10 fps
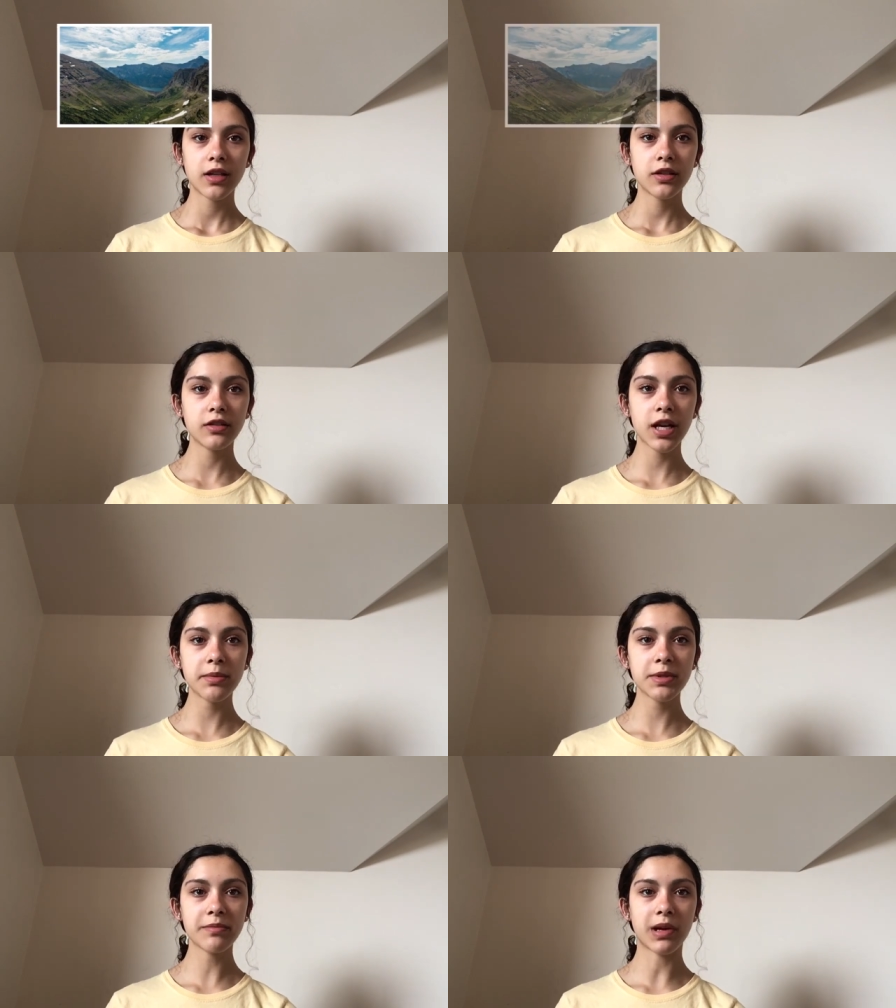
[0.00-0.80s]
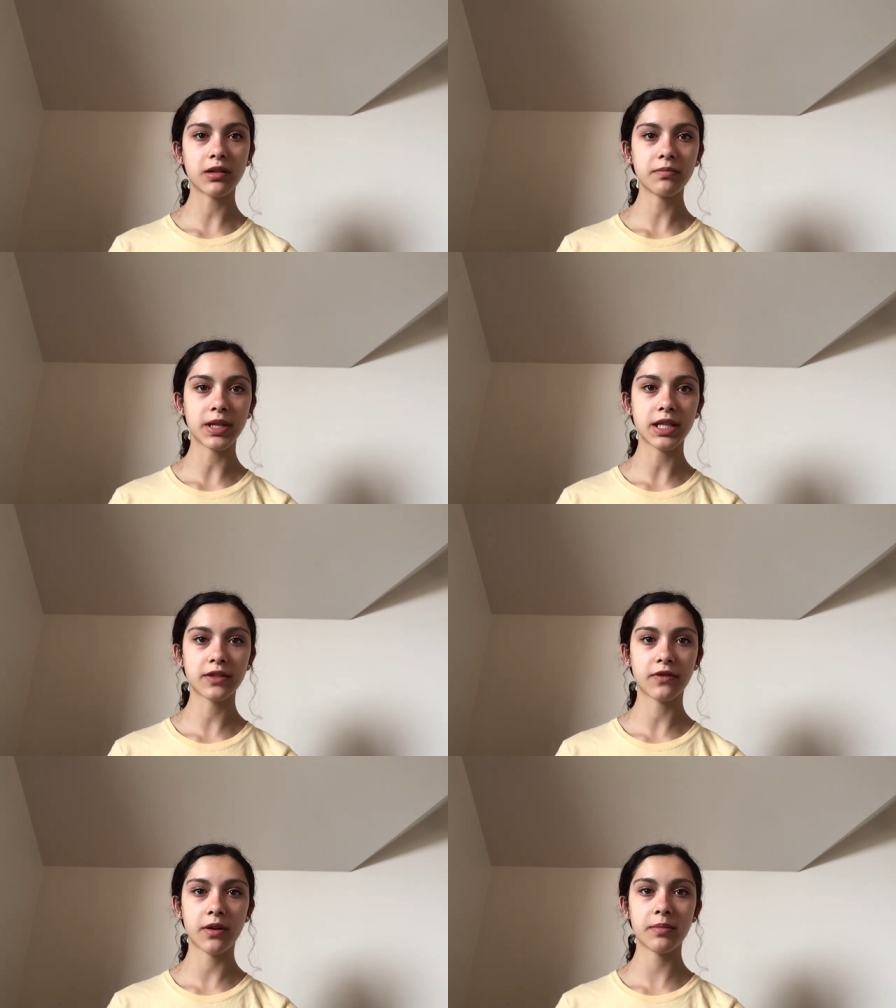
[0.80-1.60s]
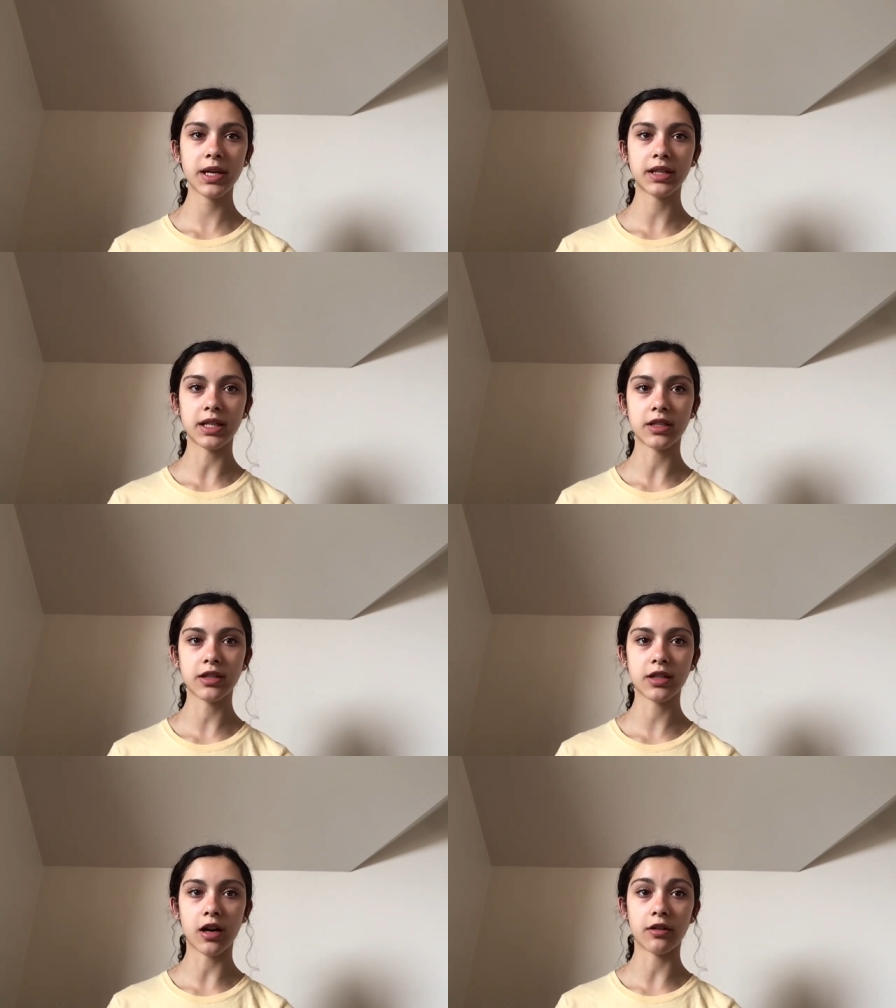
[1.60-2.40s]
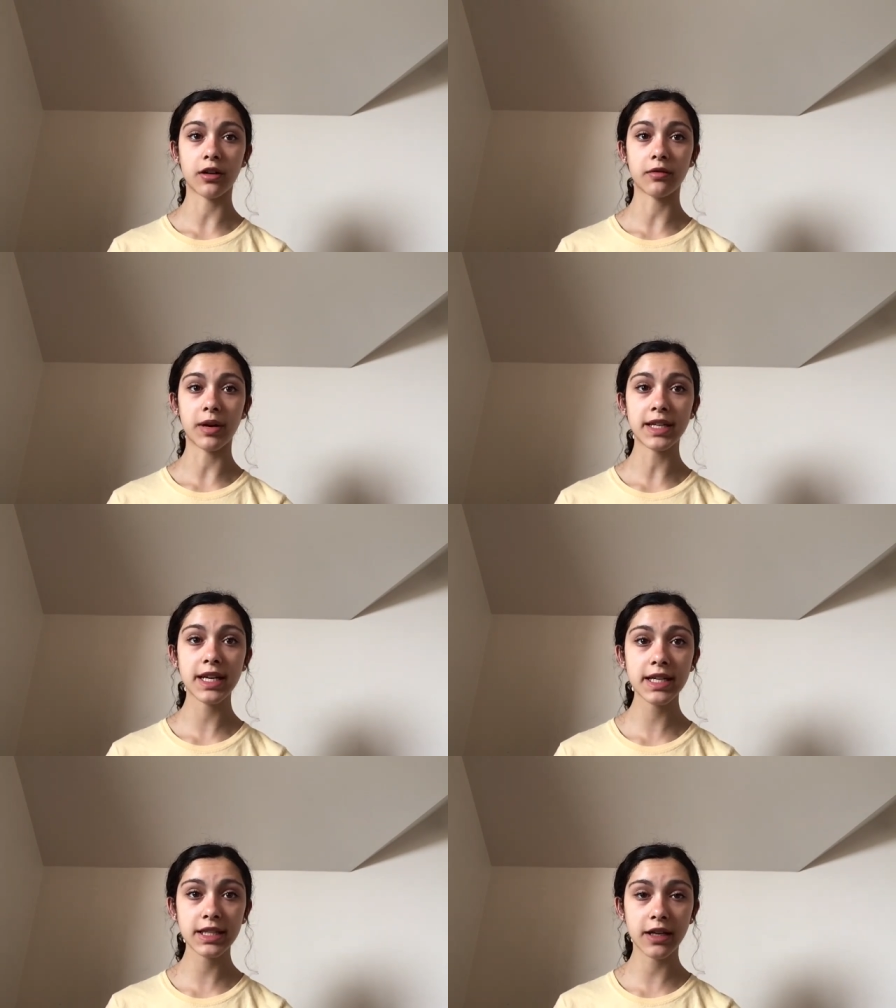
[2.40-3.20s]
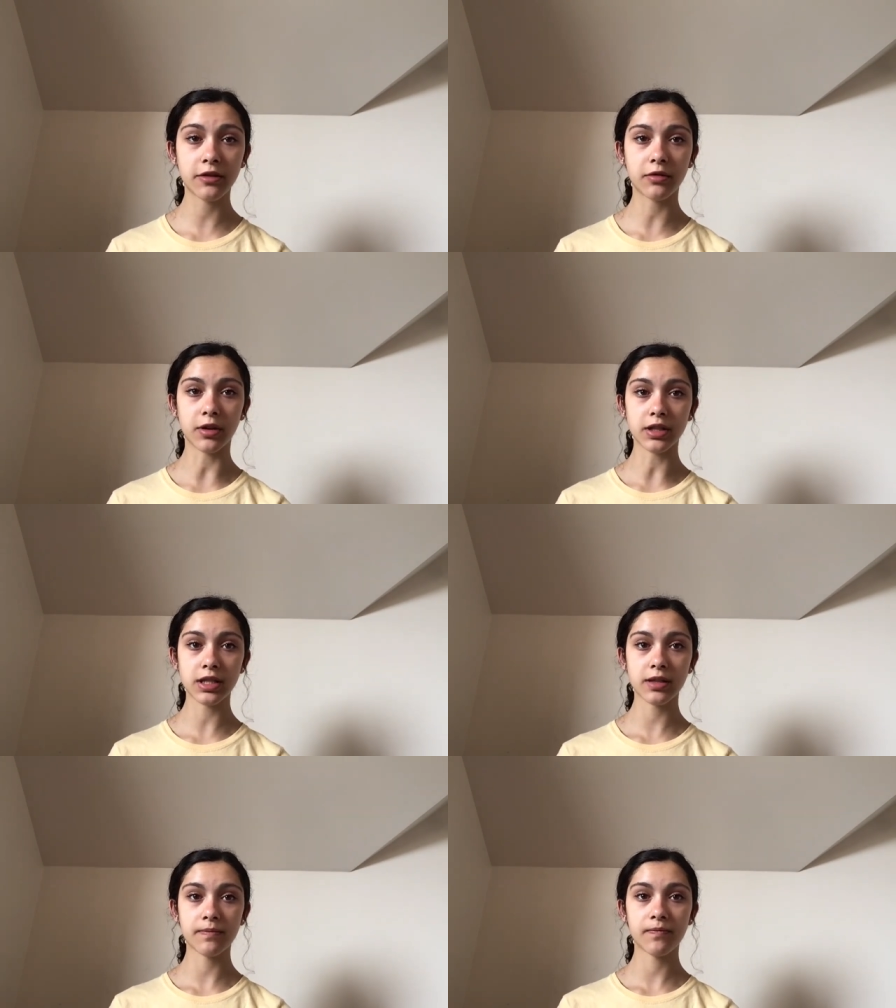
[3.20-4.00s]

Two types of mountain peaks formed by glaciers are aretes and horns.